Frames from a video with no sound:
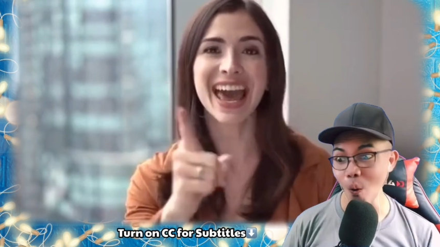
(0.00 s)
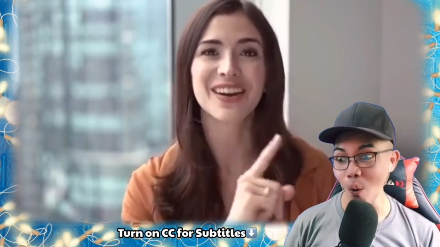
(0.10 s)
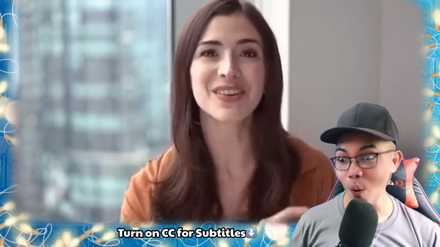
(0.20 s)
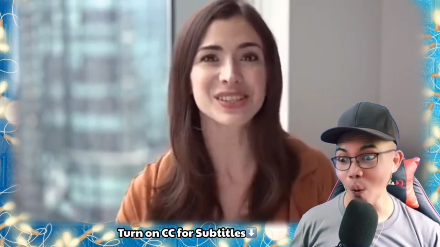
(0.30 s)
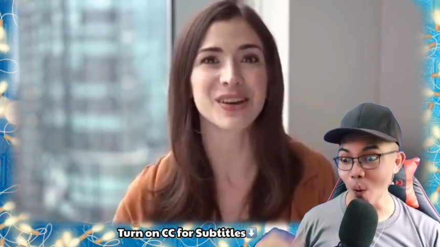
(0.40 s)

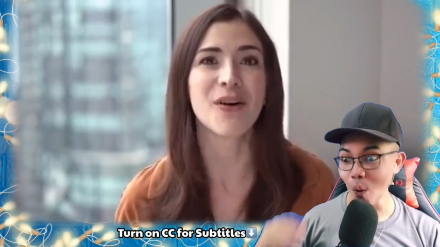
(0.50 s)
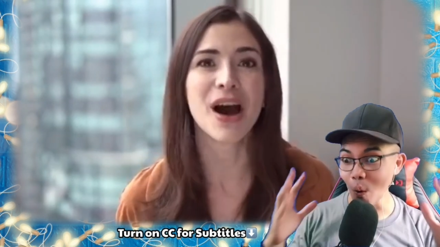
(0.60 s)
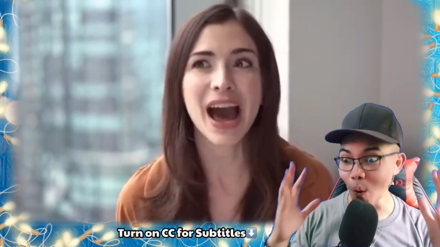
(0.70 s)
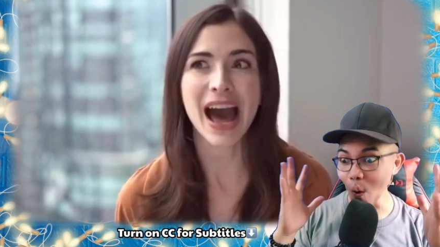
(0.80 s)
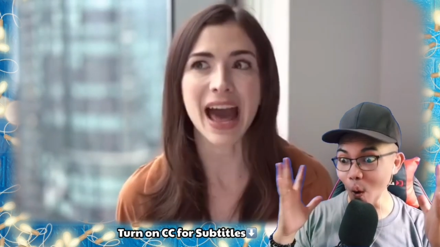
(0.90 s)
Speaker 1: And
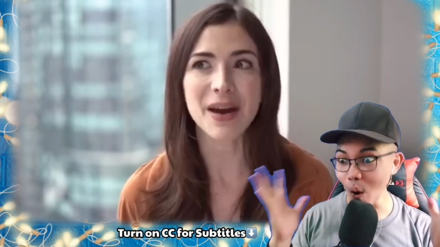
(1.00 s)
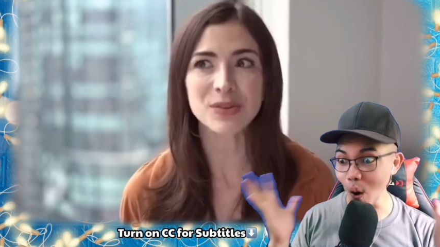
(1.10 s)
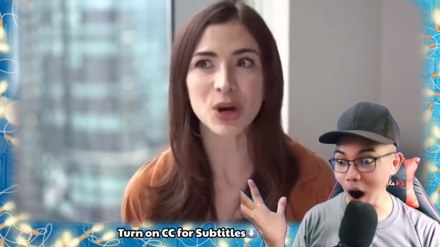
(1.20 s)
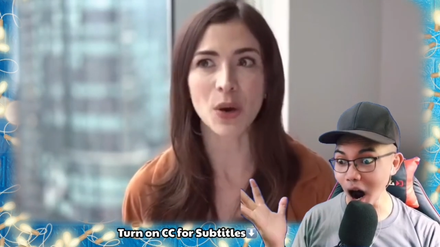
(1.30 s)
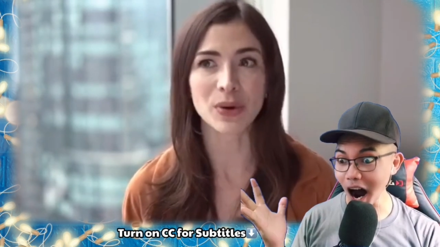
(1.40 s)
also,
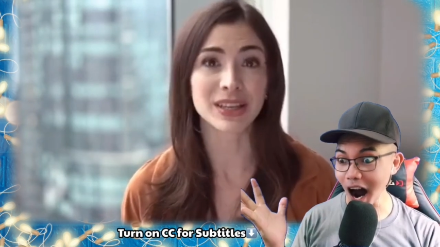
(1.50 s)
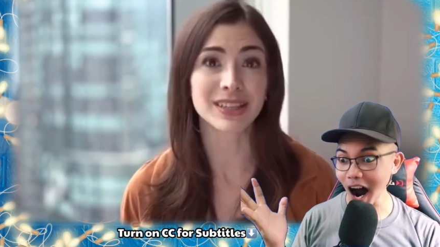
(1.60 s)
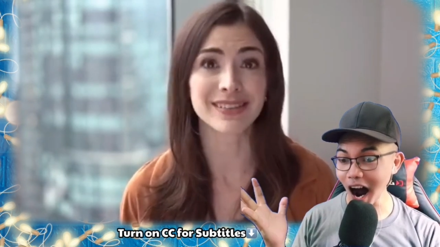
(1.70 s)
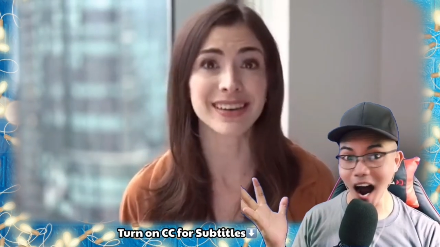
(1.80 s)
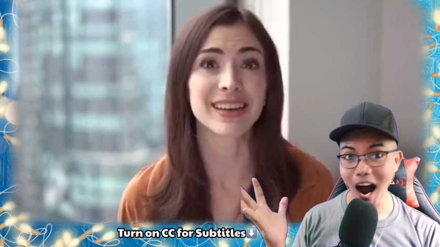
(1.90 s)
I'm
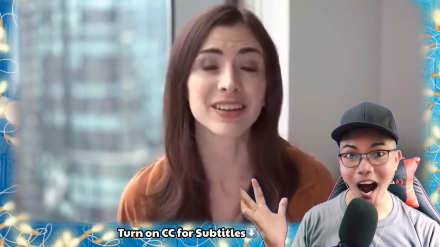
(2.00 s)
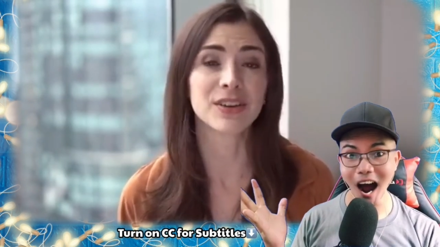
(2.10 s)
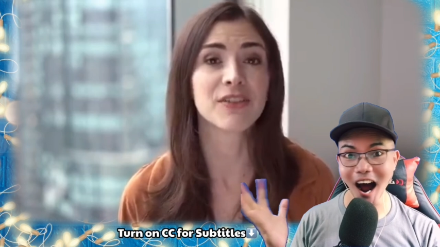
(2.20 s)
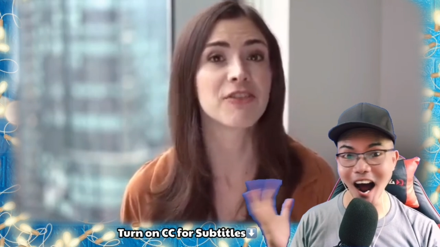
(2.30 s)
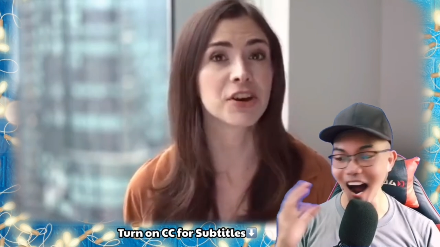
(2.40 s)
going to
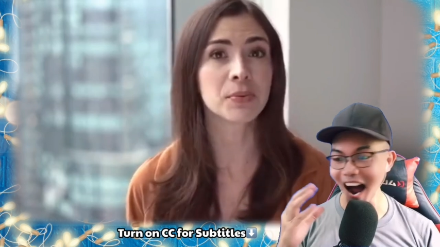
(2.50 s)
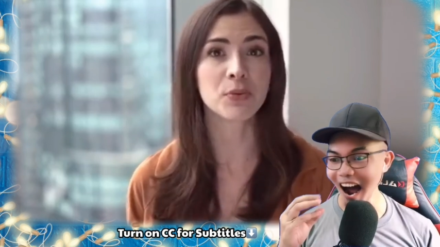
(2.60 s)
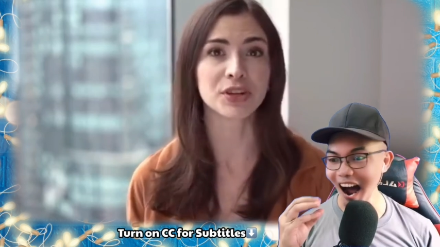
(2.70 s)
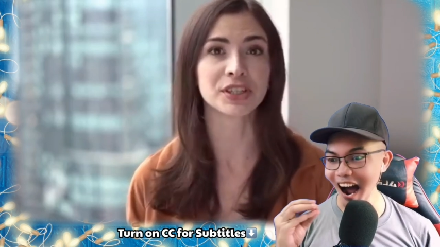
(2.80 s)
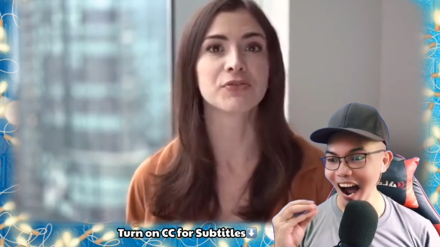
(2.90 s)
include very
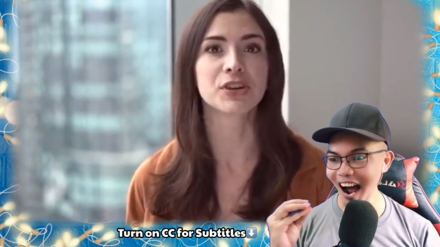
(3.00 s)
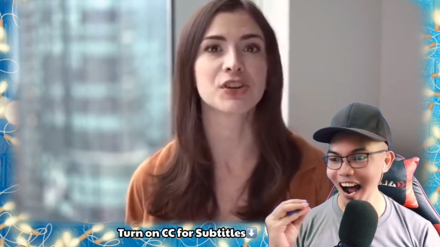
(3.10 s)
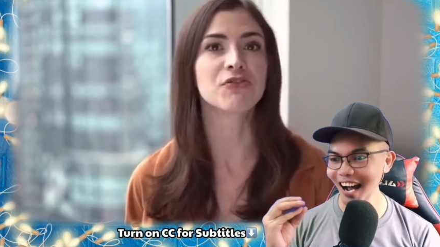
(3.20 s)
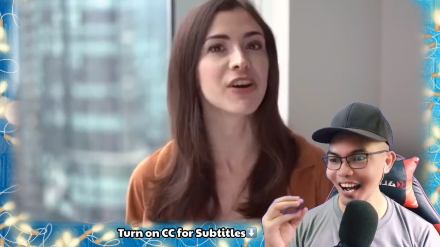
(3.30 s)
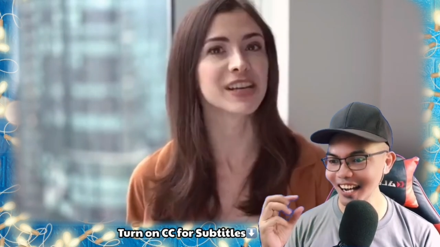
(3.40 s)
modern
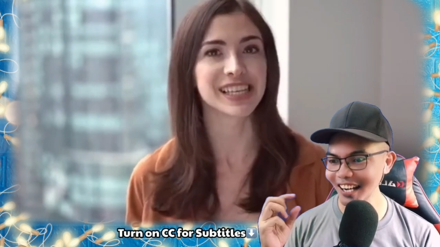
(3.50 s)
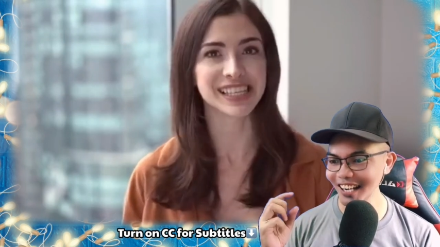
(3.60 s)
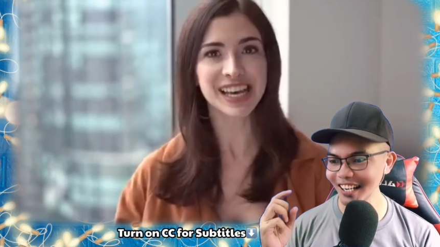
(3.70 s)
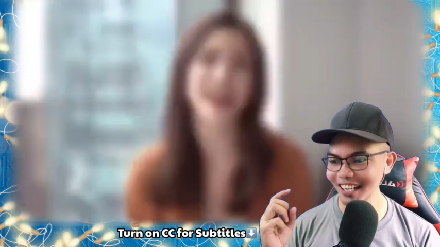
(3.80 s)
Russian phrases.